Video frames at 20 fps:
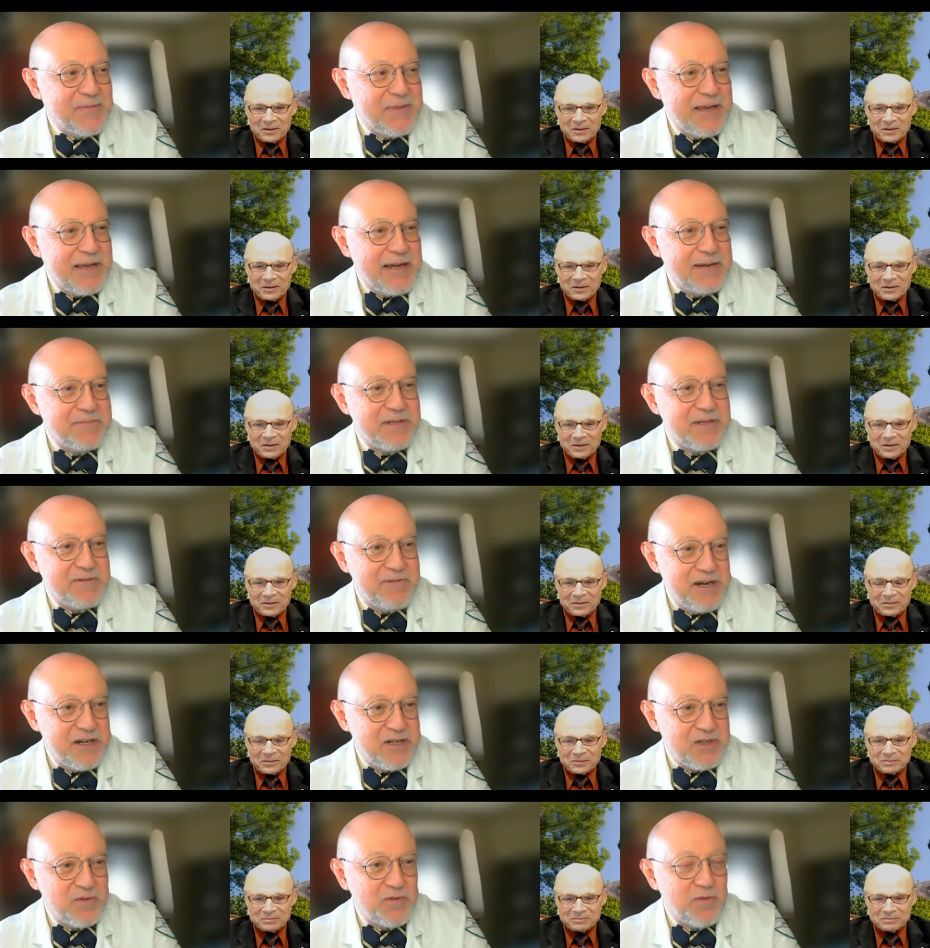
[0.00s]

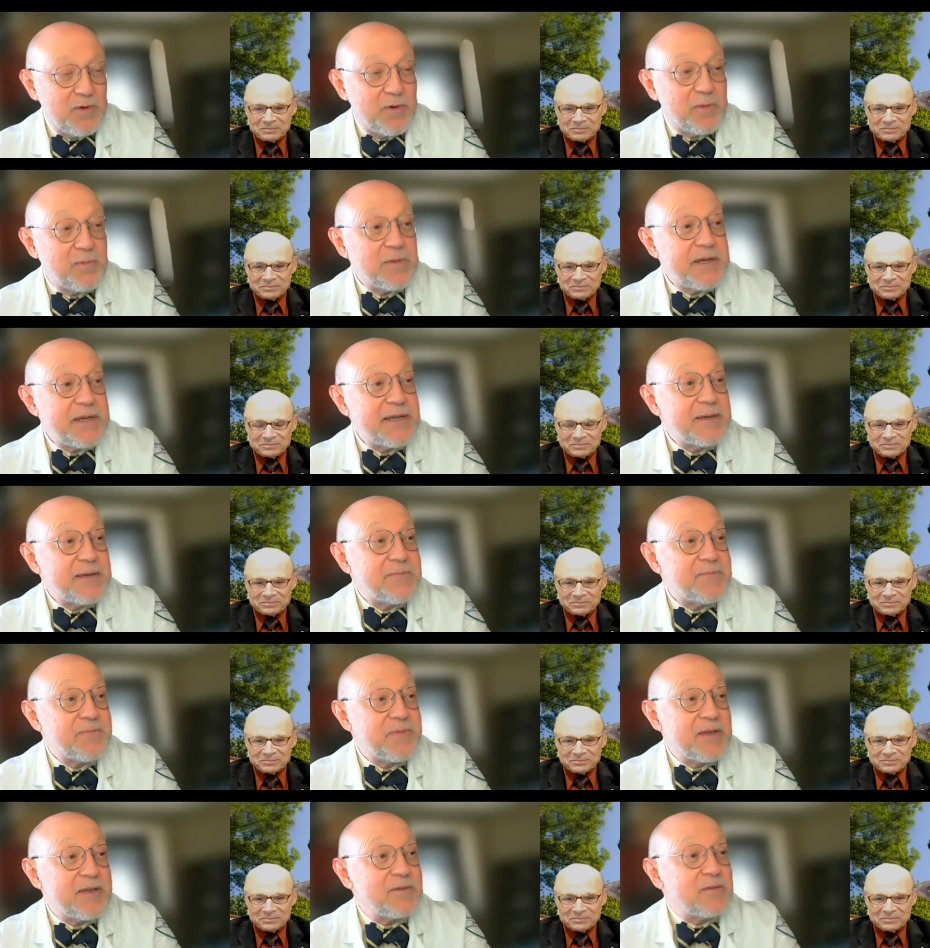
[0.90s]
Speaker 1: observation from
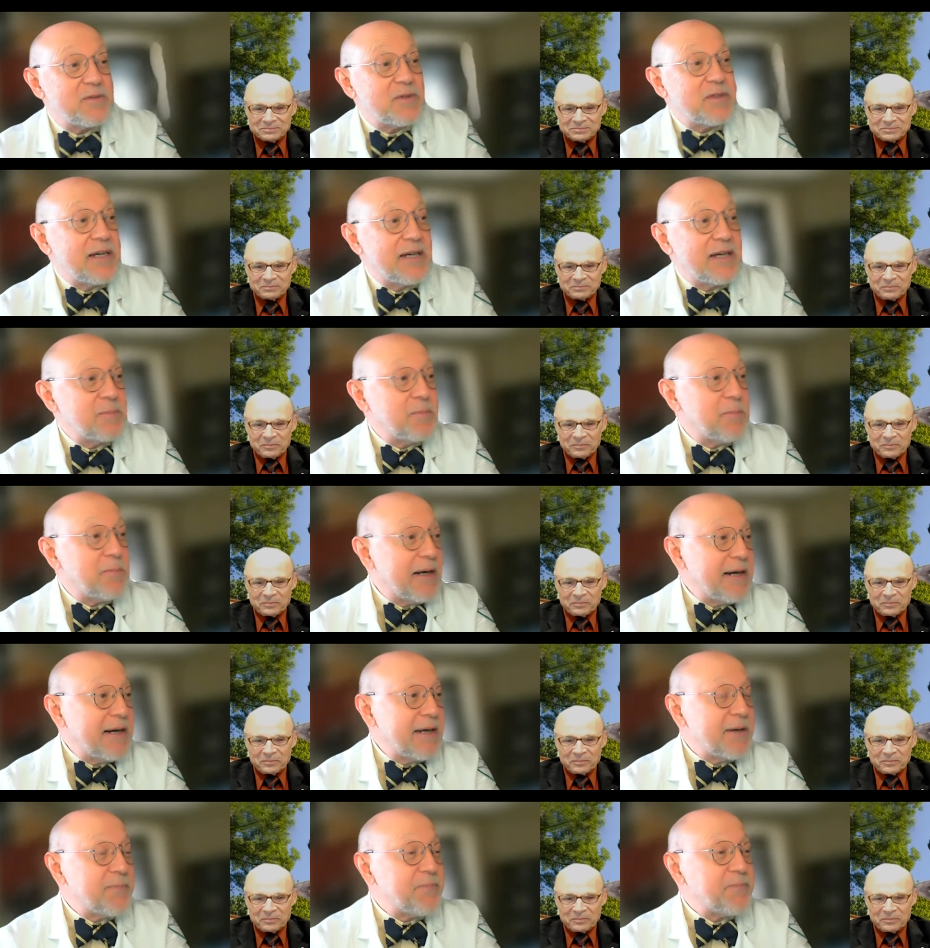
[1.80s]
done
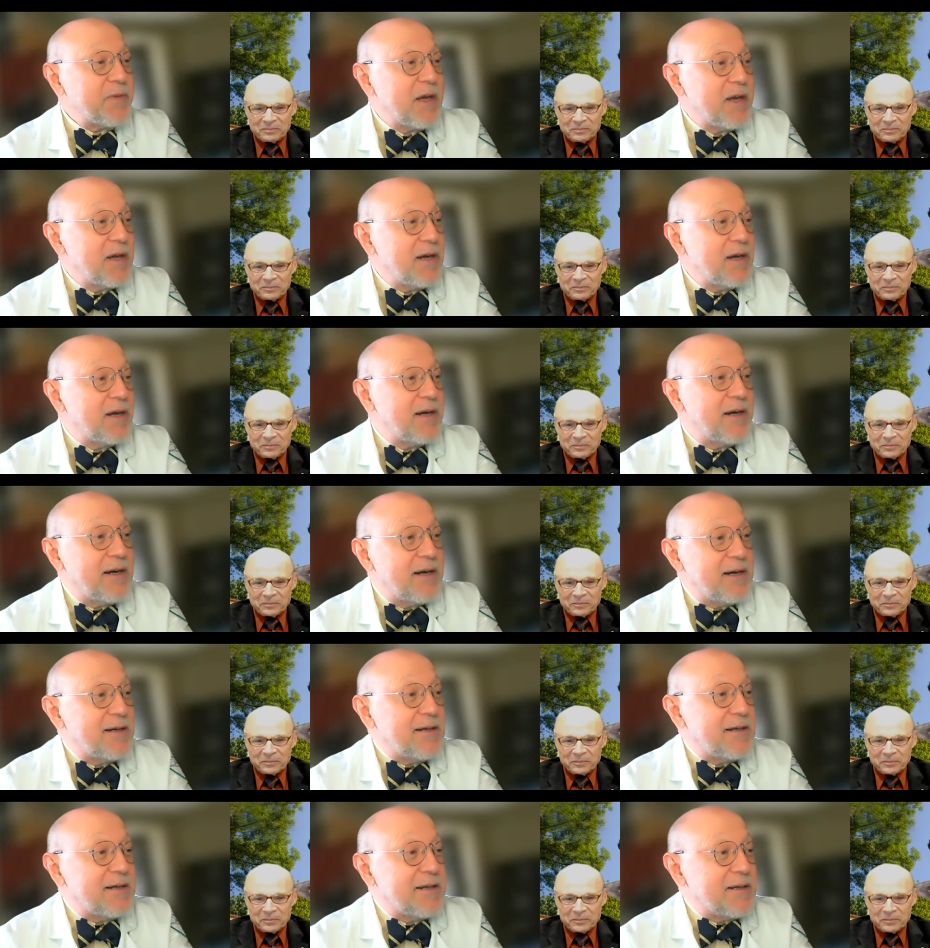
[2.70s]
by
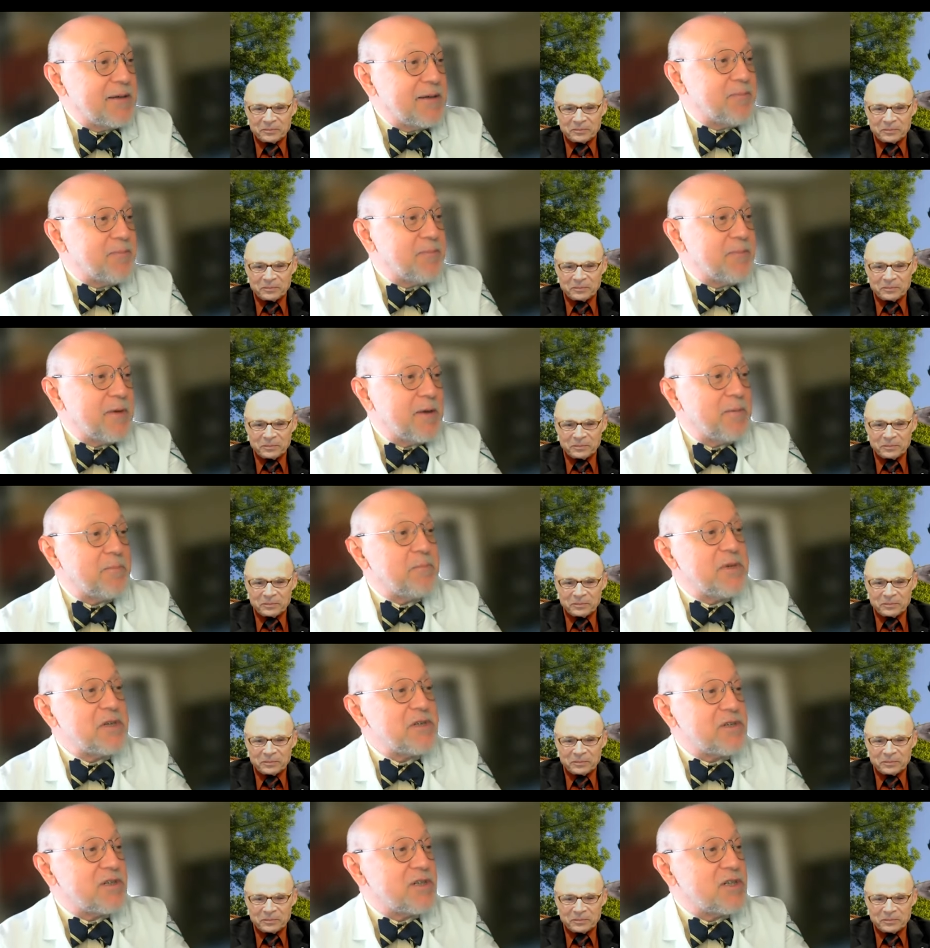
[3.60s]

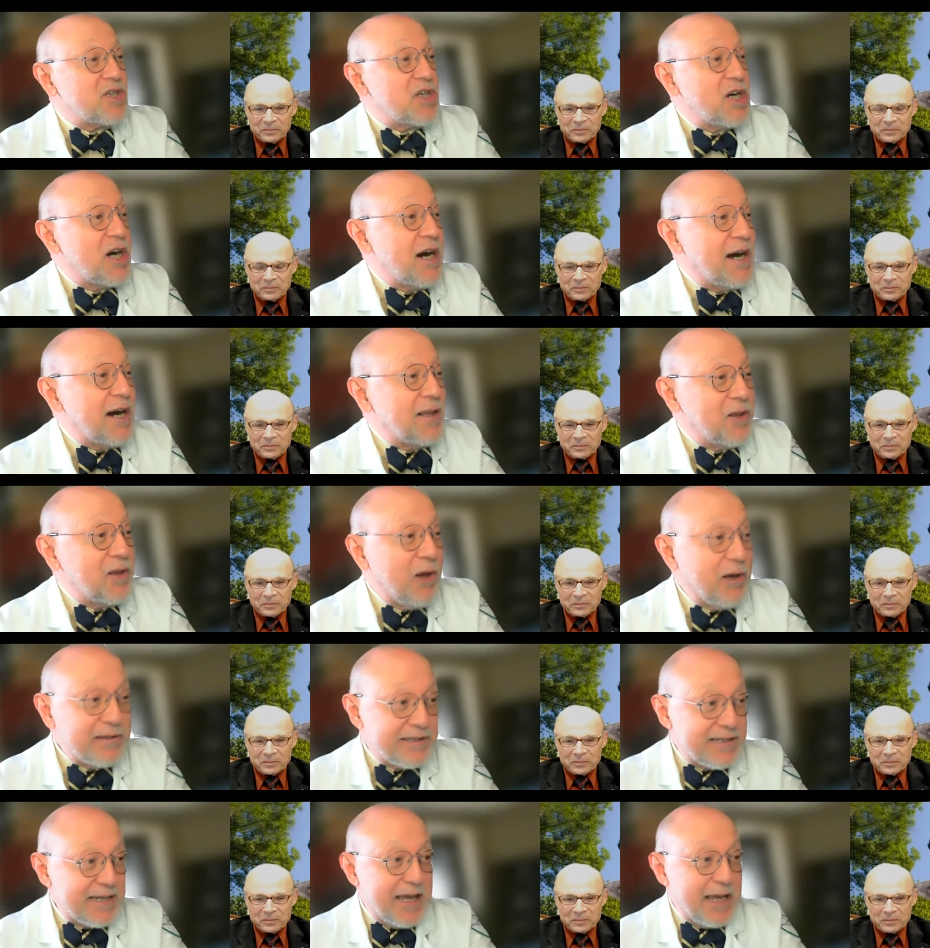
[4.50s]
Mr. Shaw a
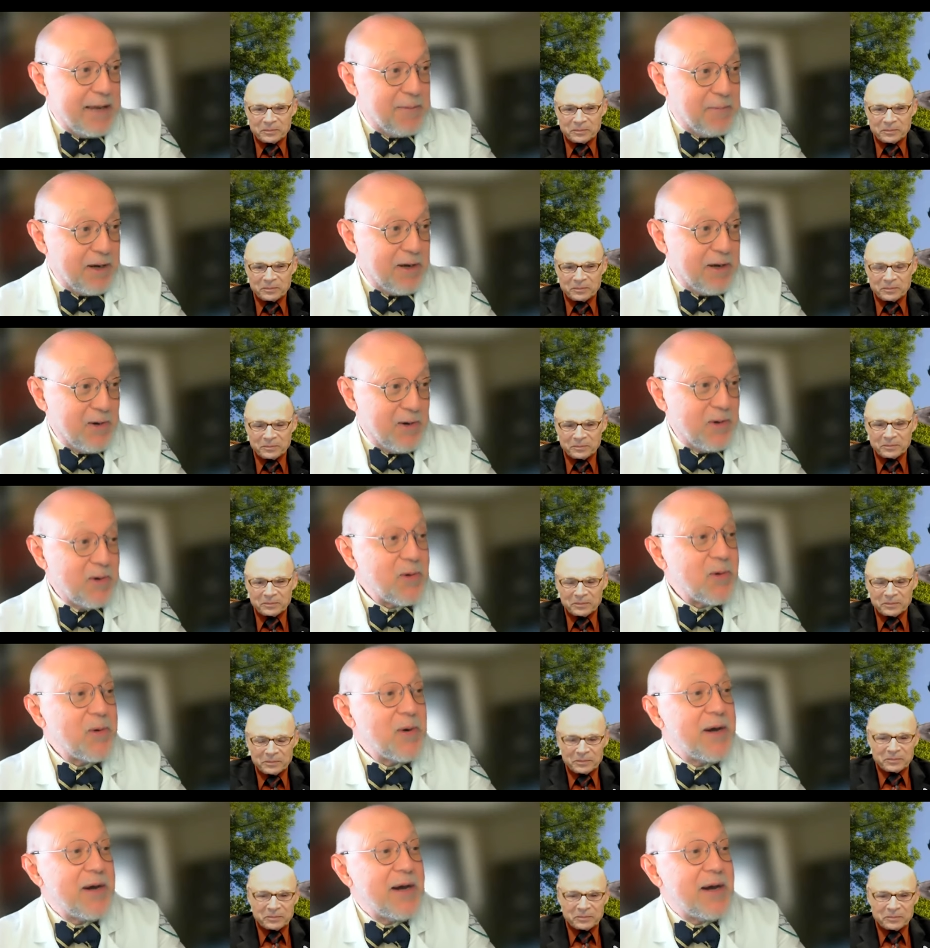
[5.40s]
long time ago,